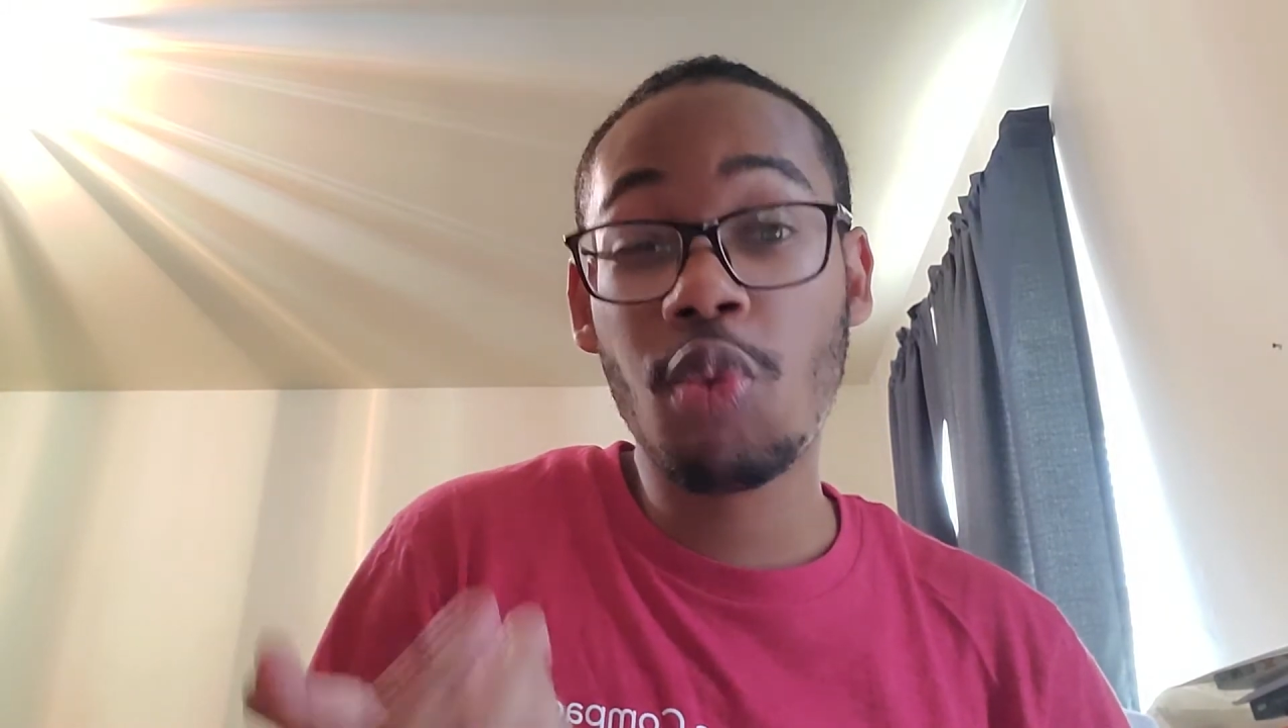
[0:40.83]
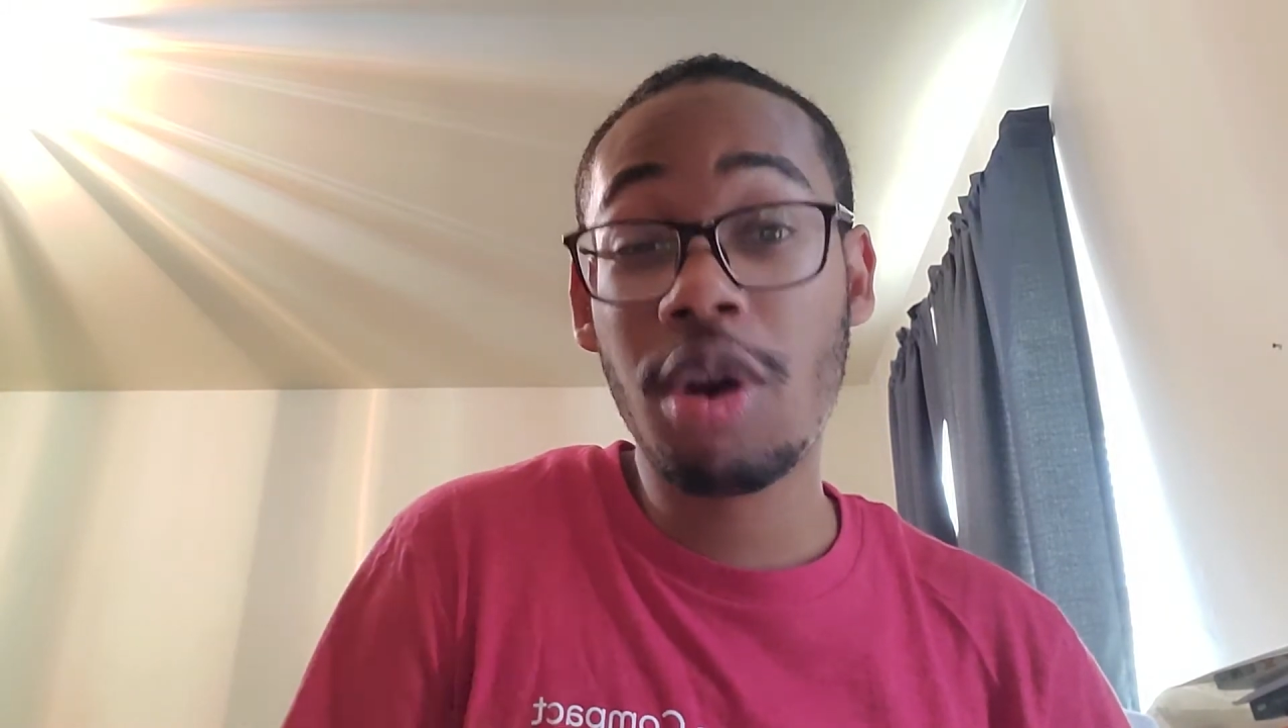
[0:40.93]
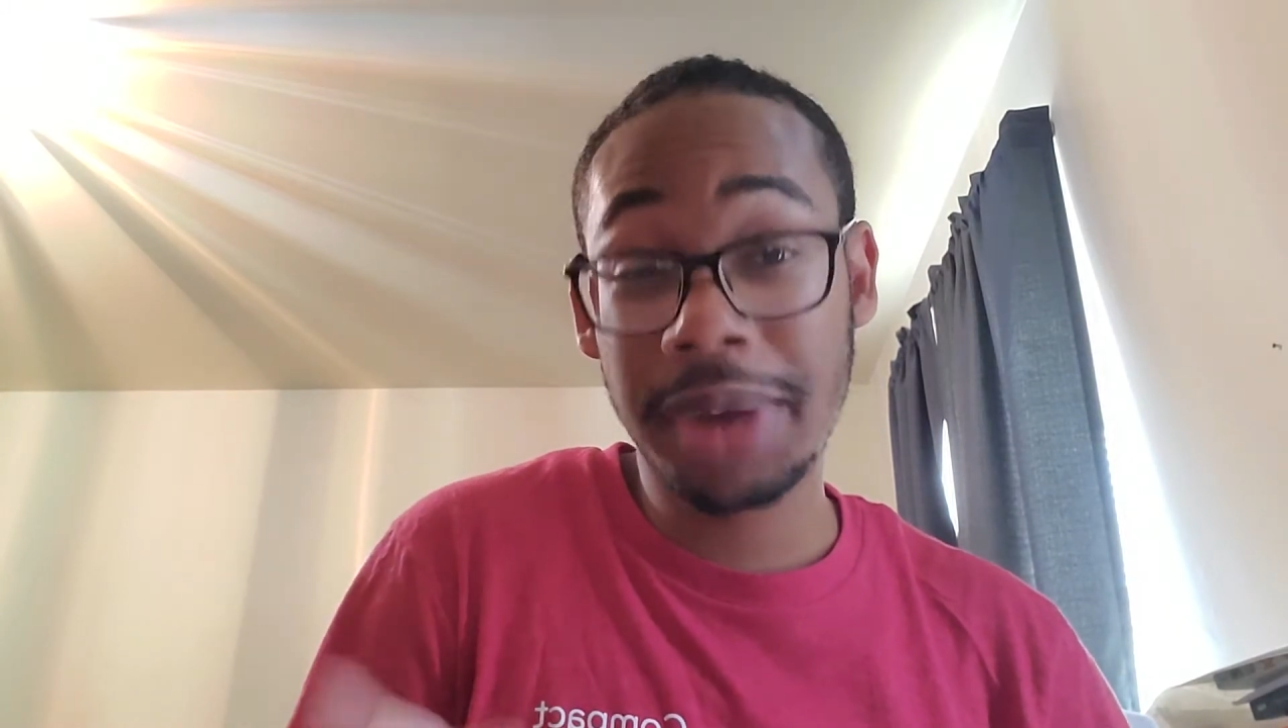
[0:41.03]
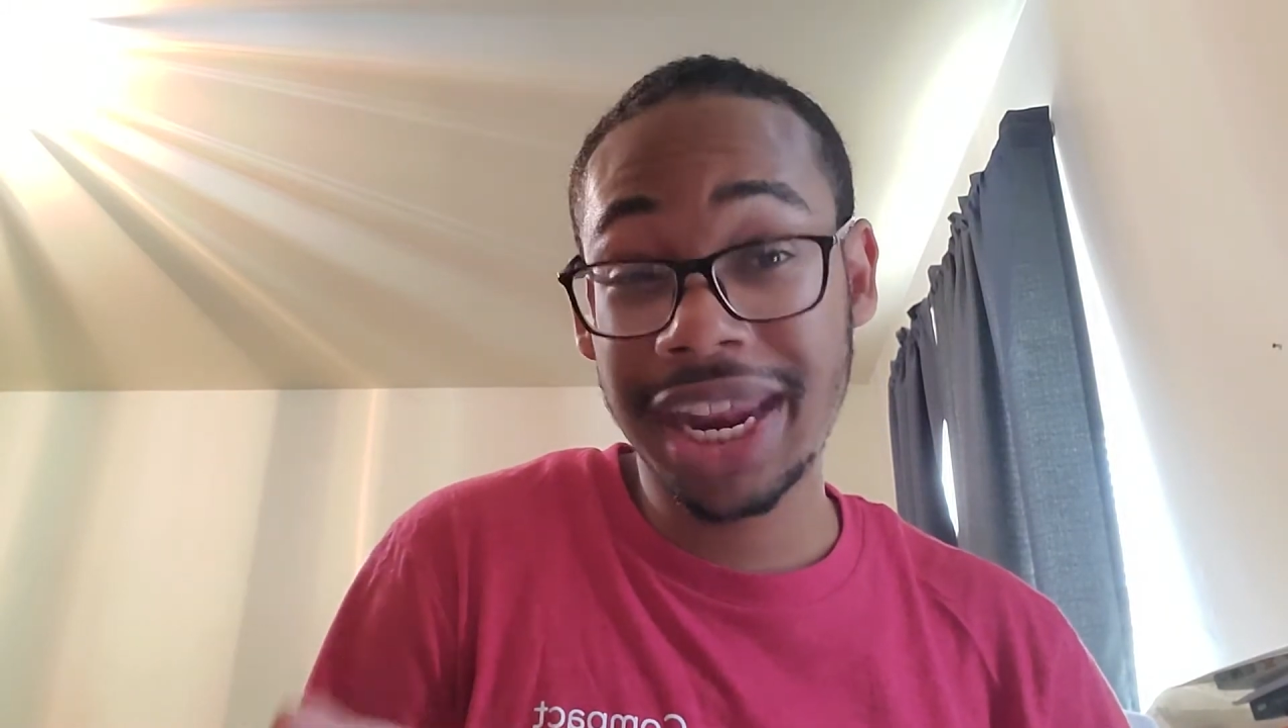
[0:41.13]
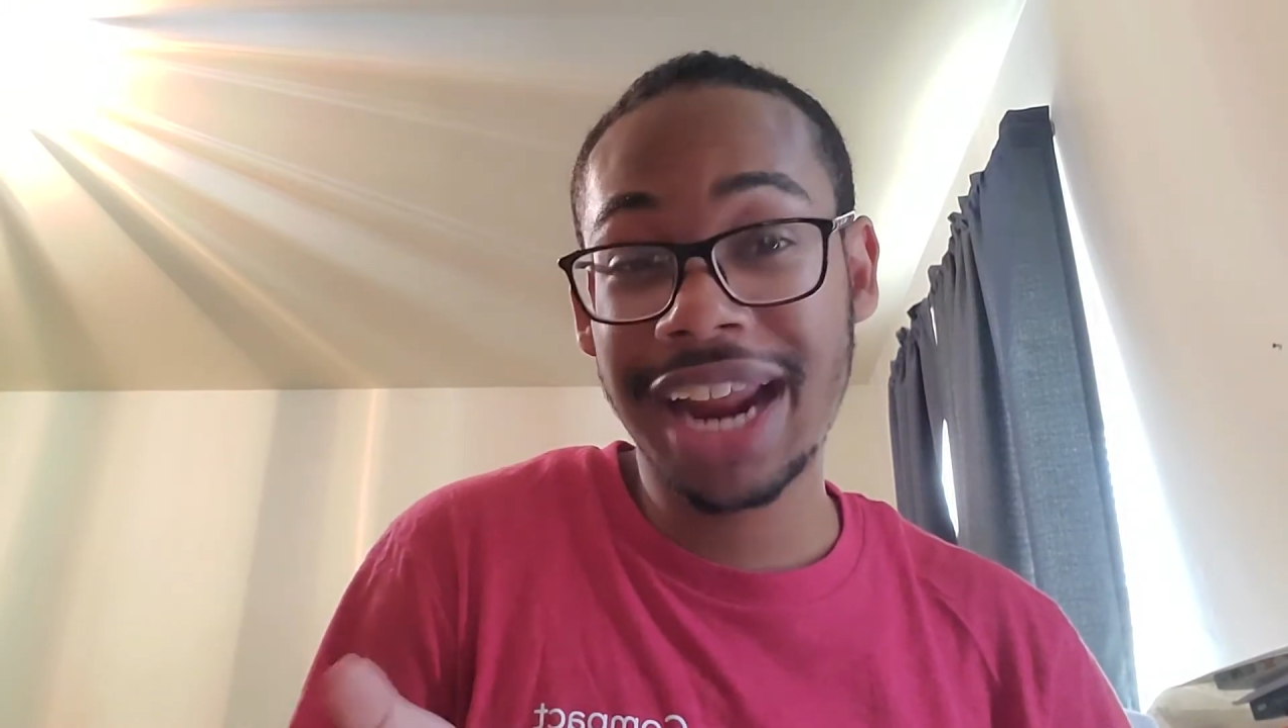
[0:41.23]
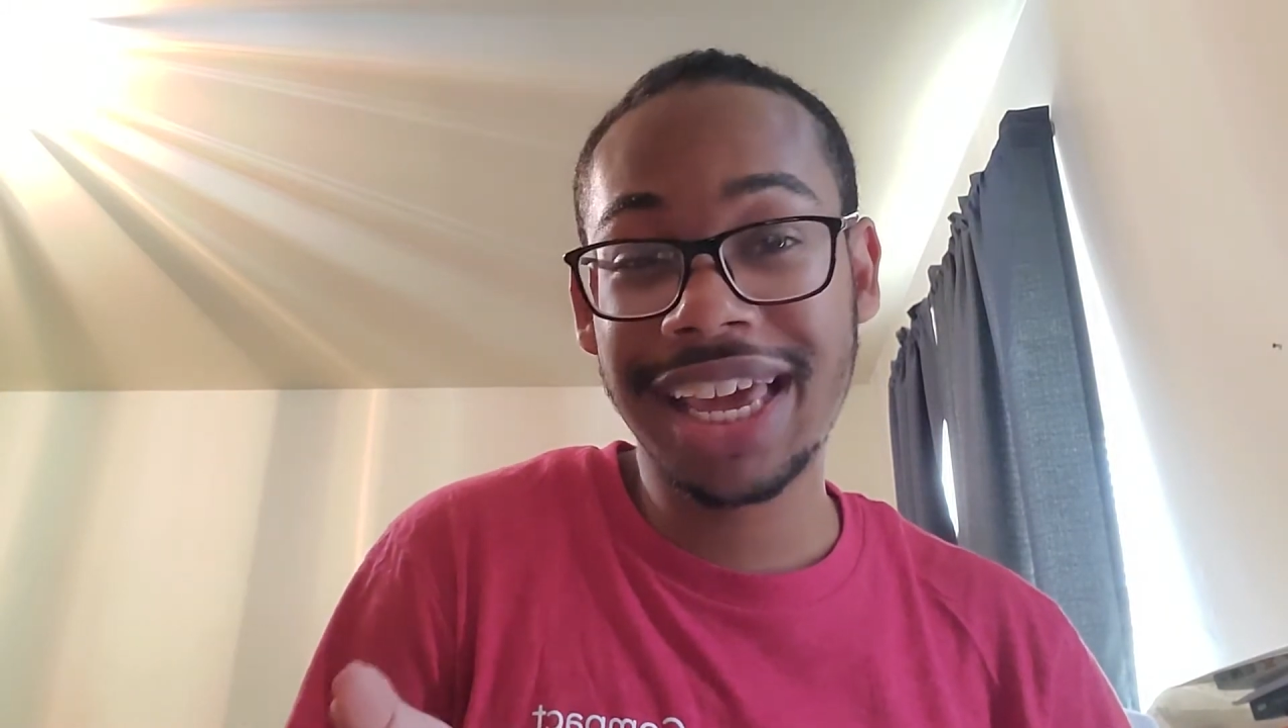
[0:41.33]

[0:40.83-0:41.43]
woman that